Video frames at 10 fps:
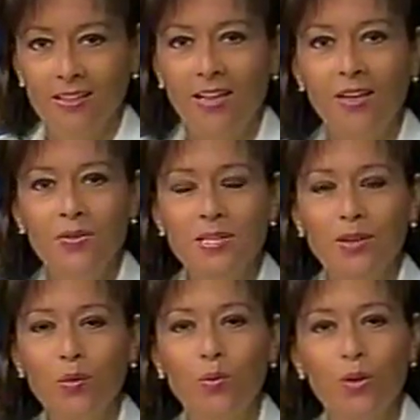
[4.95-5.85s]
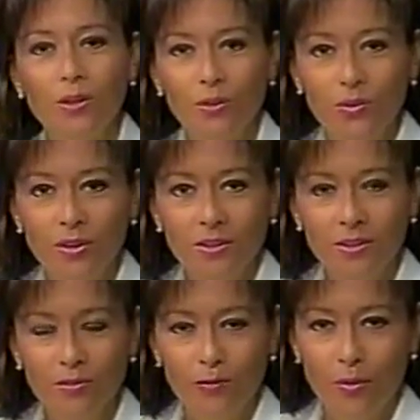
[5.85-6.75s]
Nine News anchor Ward
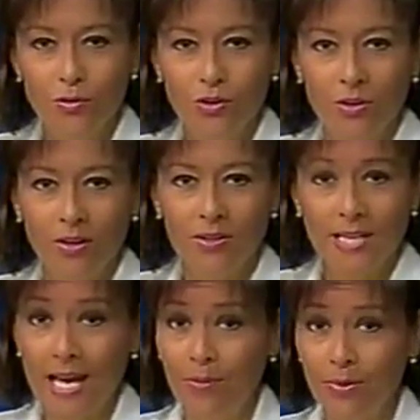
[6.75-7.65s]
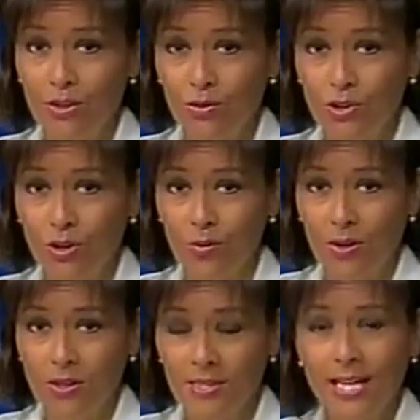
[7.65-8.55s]
Lucas and photojournalist Anna Mitchell show
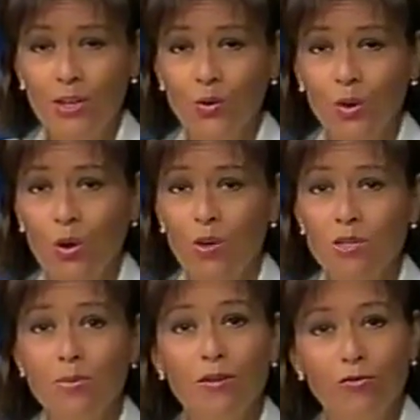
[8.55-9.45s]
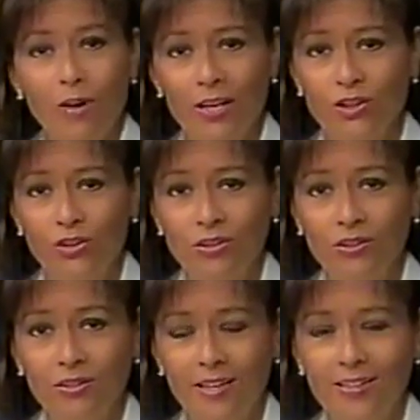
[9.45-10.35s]
us nature can also be fragile
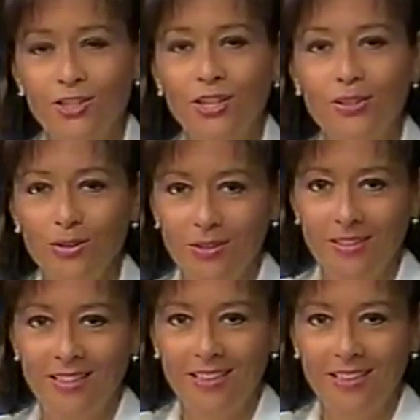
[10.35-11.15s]
and gentle.